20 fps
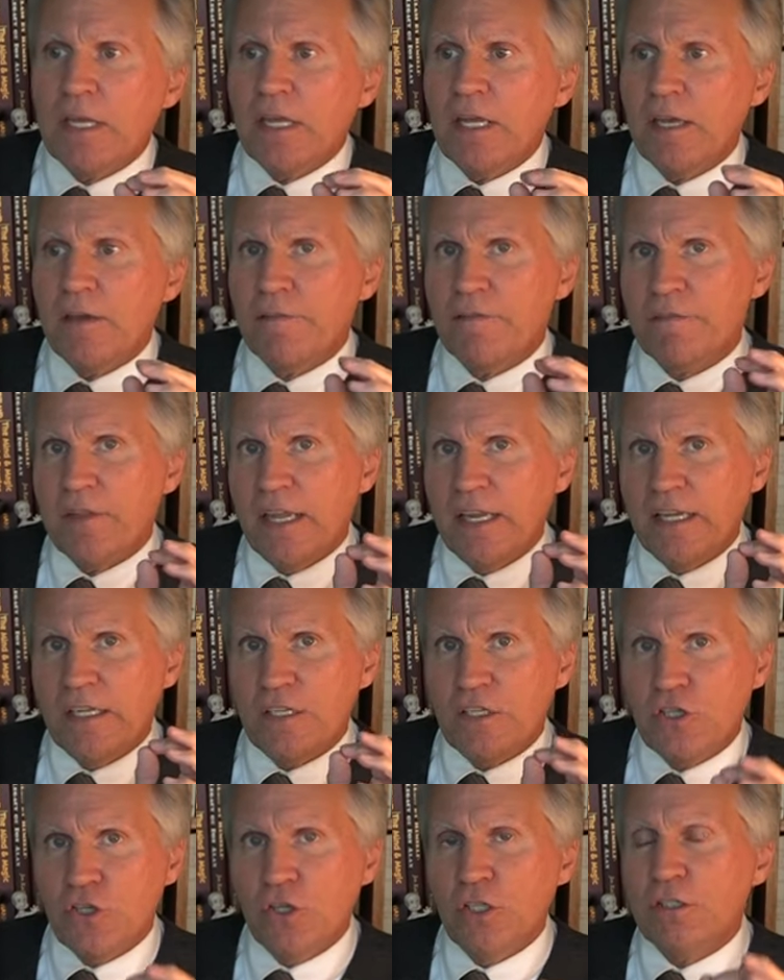If they
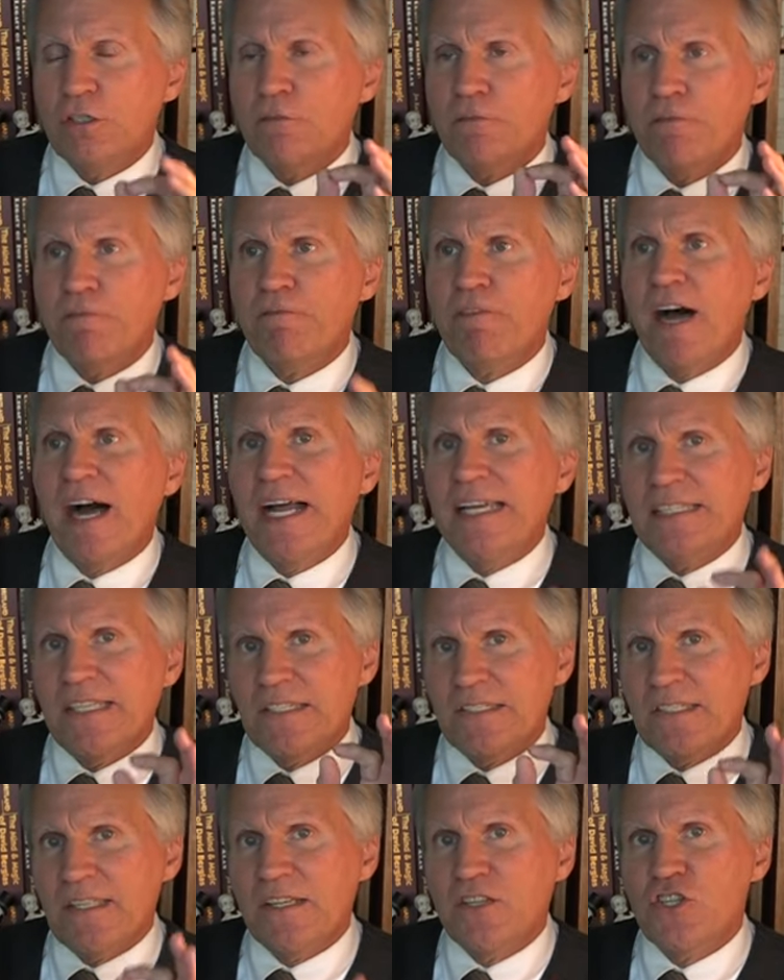couldn't find a
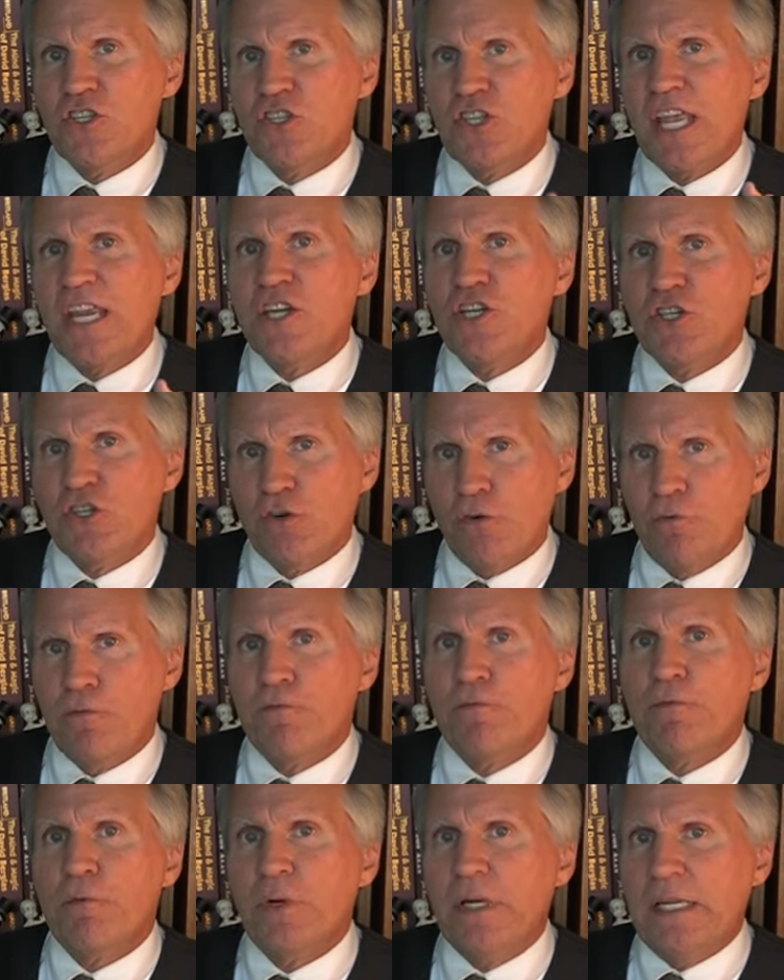sensational
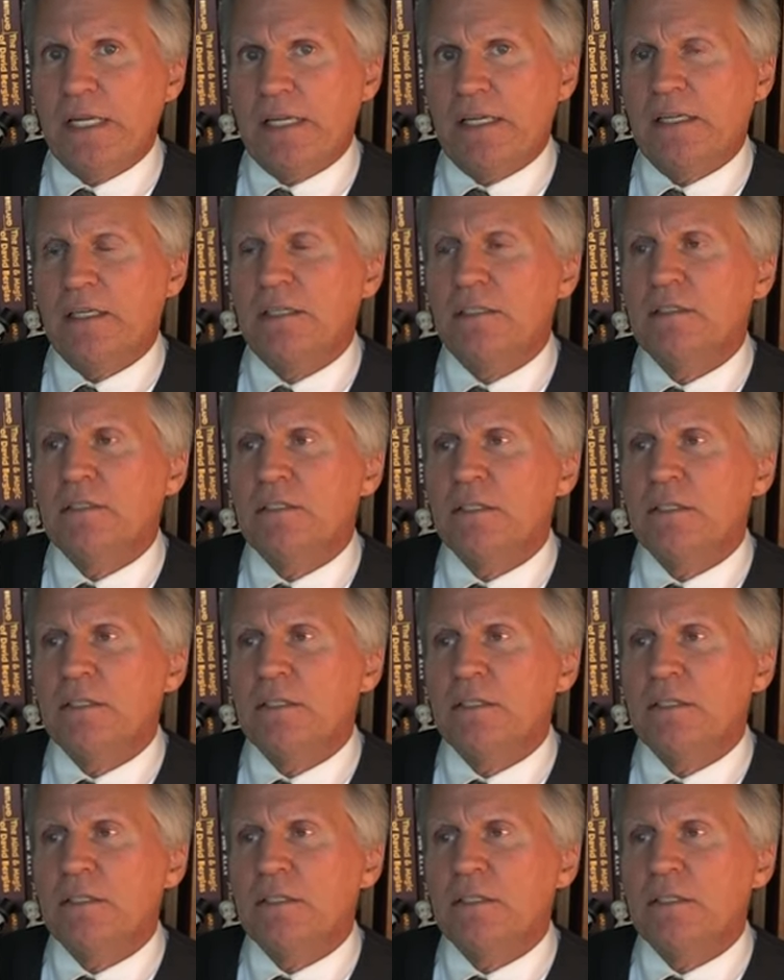freak